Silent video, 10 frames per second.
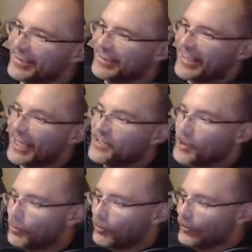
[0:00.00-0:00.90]
can you
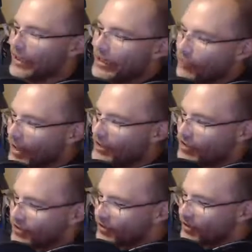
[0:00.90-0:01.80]

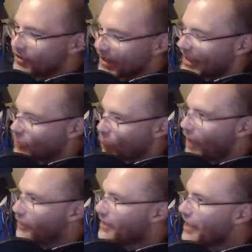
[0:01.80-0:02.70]
pre-register like
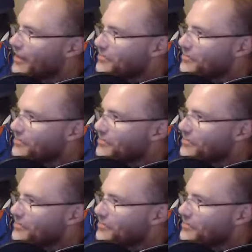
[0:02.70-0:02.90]
squadron names?